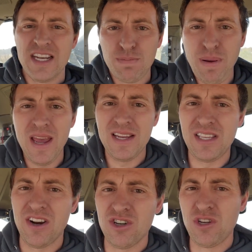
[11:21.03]
It's
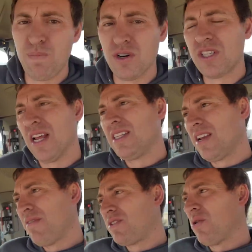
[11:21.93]
pigs that are super
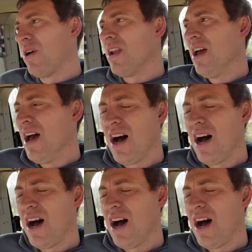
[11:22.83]
sensitive to it.